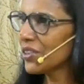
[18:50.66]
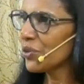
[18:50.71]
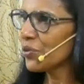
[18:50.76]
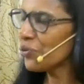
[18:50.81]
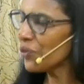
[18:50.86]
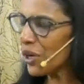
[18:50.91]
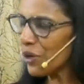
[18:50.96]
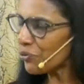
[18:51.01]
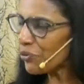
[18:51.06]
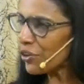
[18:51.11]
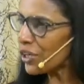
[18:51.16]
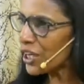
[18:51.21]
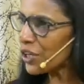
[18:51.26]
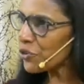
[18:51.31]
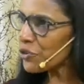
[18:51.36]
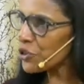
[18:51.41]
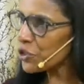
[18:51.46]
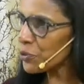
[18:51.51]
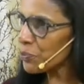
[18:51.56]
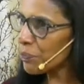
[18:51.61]
Fearfully
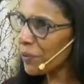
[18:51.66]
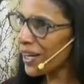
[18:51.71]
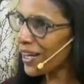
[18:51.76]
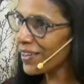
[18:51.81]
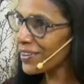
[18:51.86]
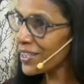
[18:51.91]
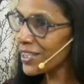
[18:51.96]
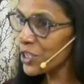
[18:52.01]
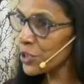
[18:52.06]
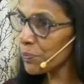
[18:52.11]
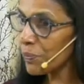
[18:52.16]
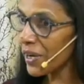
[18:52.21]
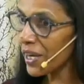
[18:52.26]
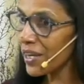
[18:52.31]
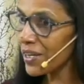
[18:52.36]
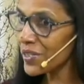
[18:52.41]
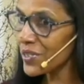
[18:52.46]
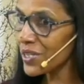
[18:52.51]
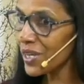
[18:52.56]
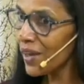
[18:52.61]
you should pray these
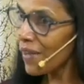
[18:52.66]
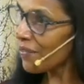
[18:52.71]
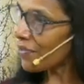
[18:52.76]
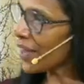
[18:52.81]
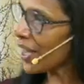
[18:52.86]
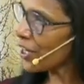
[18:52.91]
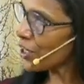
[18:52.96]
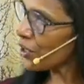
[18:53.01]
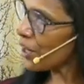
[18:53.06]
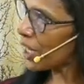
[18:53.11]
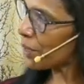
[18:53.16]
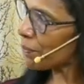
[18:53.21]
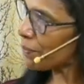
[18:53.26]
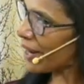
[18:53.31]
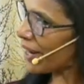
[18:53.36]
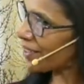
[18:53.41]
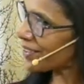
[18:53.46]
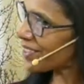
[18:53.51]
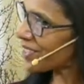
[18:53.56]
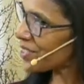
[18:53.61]
prayers. Then you are
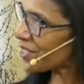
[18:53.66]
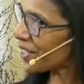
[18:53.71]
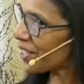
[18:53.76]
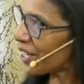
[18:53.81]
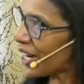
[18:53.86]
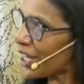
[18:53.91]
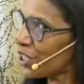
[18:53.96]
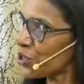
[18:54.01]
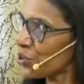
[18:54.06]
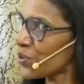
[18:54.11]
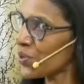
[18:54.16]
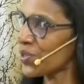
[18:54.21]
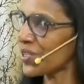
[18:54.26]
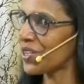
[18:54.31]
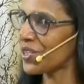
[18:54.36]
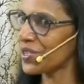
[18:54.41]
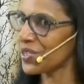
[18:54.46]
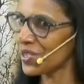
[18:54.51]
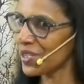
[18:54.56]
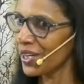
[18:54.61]
practicing
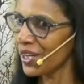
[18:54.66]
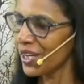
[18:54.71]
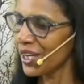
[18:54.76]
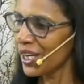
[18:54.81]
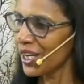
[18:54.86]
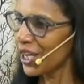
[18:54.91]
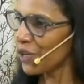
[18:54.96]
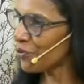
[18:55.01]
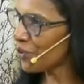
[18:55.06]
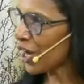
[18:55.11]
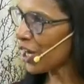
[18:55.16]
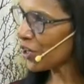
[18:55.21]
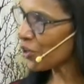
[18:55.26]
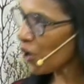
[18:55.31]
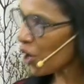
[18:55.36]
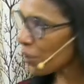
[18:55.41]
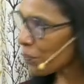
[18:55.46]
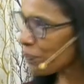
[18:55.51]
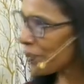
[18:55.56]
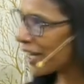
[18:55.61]
righteousness. If you are
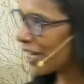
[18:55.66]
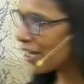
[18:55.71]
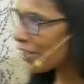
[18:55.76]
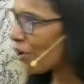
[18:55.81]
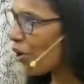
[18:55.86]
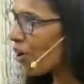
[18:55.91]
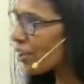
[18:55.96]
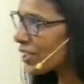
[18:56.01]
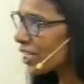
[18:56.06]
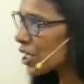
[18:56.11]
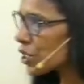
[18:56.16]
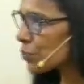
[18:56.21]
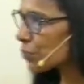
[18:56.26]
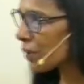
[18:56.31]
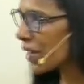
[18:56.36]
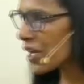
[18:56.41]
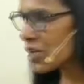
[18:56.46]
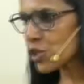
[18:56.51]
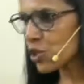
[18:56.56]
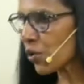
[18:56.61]
not praying all these
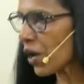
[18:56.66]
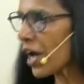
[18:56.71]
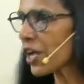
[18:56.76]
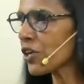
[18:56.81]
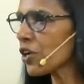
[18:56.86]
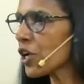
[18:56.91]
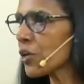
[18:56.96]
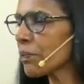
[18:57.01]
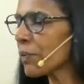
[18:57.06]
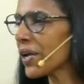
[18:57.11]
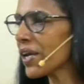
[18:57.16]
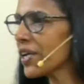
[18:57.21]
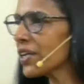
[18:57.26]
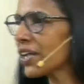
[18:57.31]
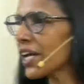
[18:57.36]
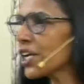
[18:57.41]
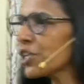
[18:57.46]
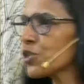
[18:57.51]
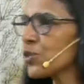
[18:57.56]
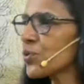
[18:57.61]
prayers, you are not
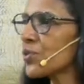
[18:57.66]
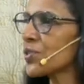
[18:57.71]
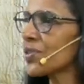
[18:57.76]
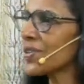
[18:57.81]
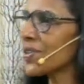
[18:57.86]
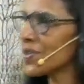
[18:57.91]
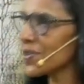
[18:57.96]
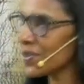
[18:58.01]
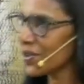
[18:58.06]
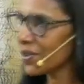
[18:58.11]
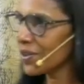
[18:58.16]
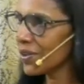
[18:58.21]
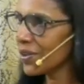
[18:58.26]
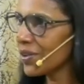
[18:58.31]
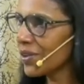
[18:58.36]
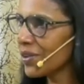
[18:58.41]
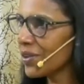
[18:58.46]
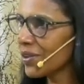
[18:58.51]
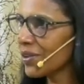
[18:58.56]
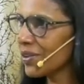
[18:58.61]
practicing
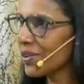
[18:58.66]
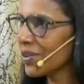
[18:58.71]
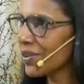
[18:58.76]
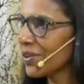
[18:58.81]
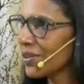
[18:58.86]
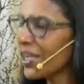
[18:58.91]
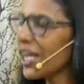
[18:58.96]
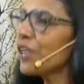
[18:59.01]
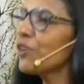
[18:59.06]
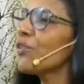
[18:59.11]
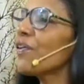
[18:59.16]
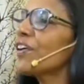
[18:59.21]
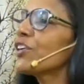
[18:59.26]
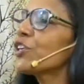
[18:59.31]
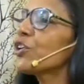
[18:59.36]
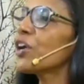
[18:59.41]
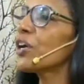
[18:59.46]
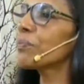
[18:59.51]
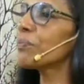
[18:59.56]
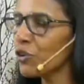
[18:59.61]
righteousness. Then what
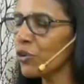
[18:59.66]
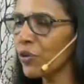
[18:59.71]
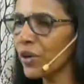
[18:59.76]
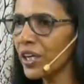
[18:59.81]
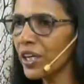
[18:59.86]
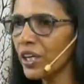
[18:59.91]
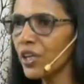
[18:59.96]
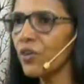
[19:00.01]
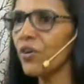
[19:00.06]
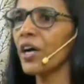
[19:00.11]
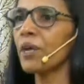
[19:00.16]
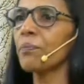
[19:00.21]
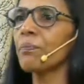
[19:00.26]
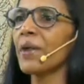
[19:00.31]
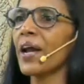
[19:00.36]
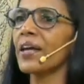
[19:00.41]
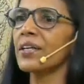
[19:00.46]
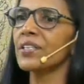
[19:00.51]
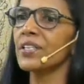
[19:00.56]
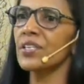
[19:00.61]
you are doing? You are
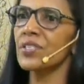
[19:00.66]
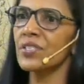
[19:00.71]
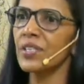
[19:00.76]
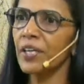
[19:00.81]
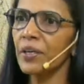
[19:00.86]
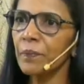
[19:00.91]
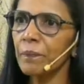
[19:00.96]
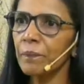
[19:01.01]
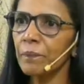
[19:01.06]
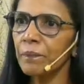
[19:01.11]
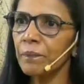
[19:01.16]
practicing